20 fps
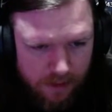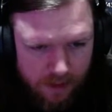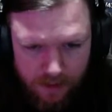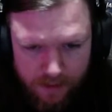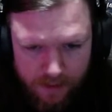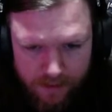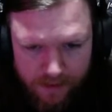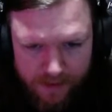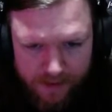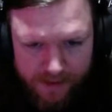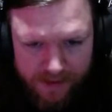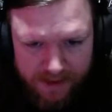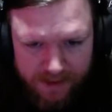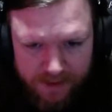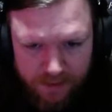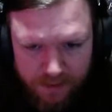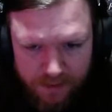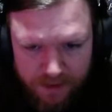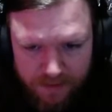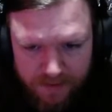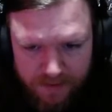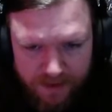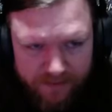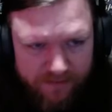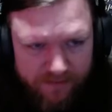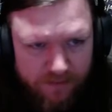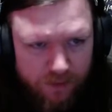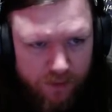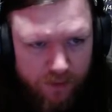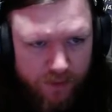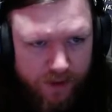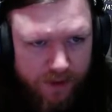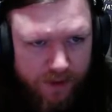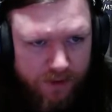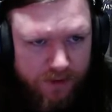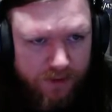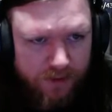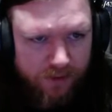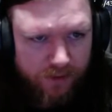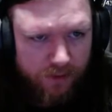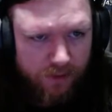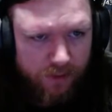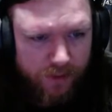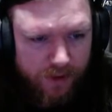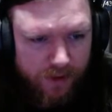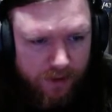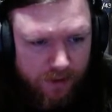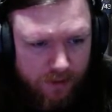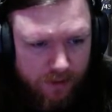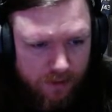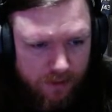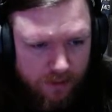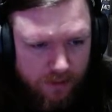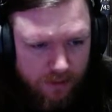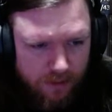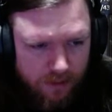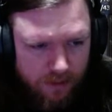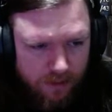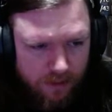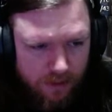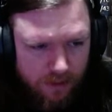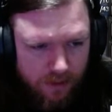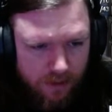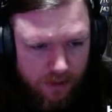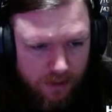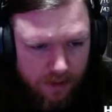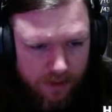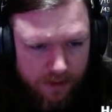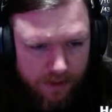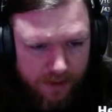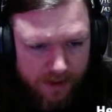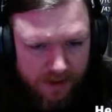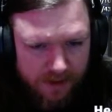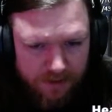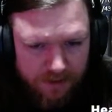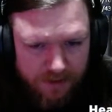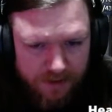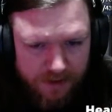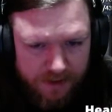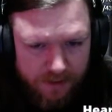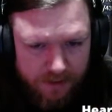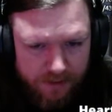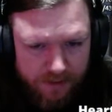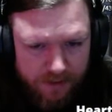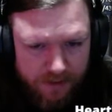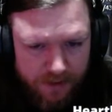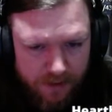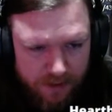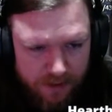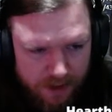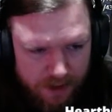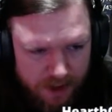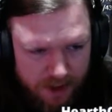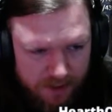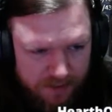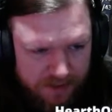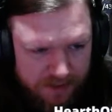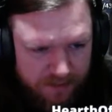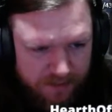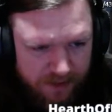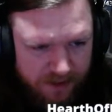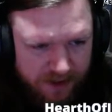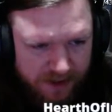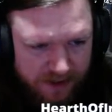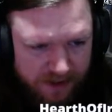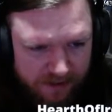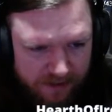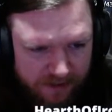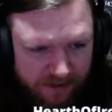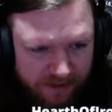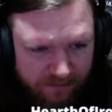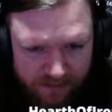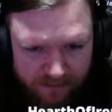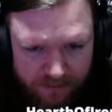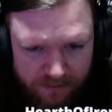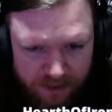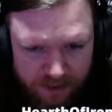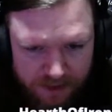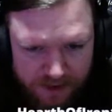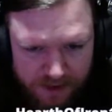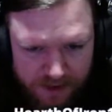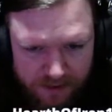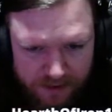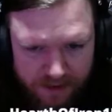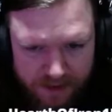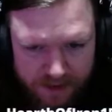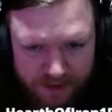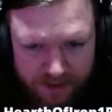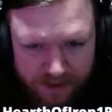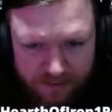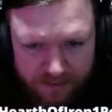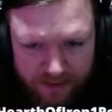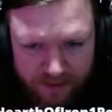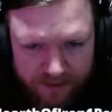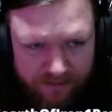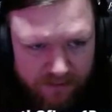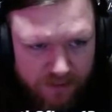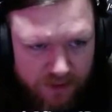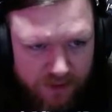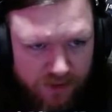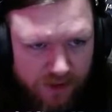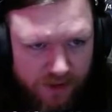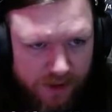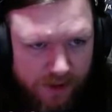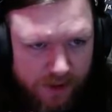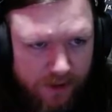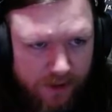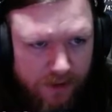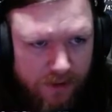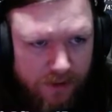In that case, we'll stop buying from Norway. Sorry, Norway. And New Zealand. No, we don't buy anything really from New Zealand. Let's stop buying from Australia.